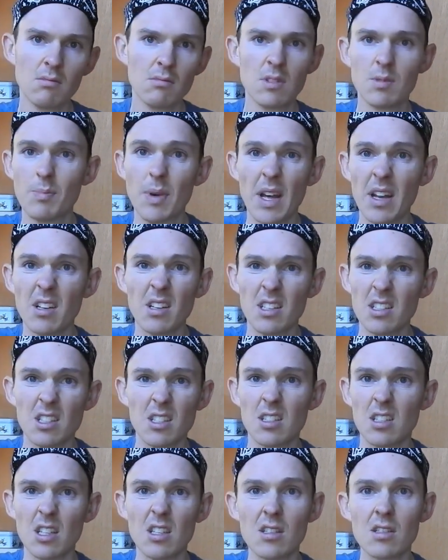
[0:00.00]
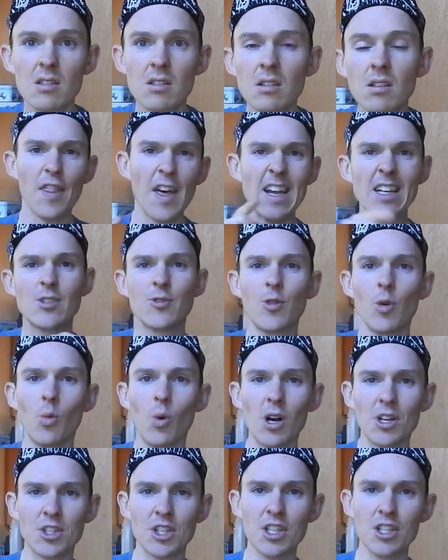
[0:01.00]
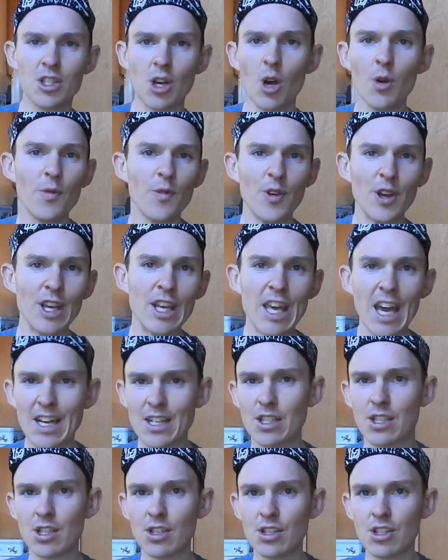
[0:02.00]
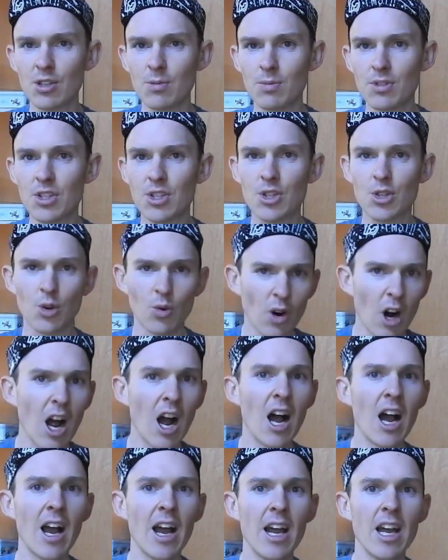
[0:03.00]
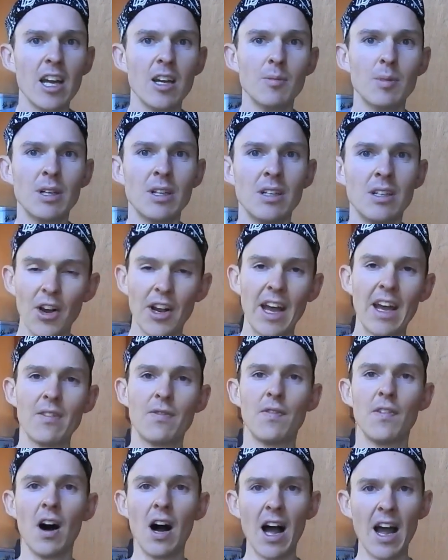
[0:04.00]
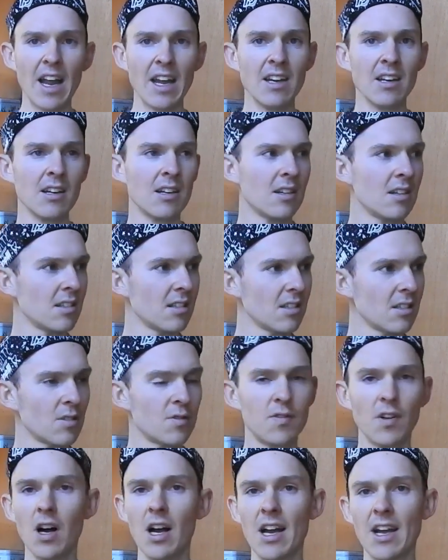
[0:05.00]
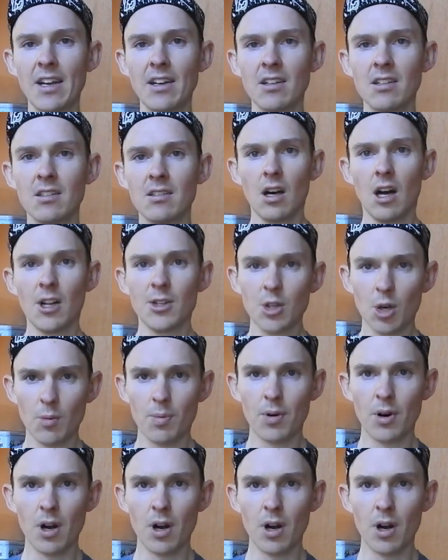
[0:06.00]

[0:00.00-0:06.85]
It's better, it just is. Thanks for watching, don't forget to subscribe. Okay, fine, I'll do it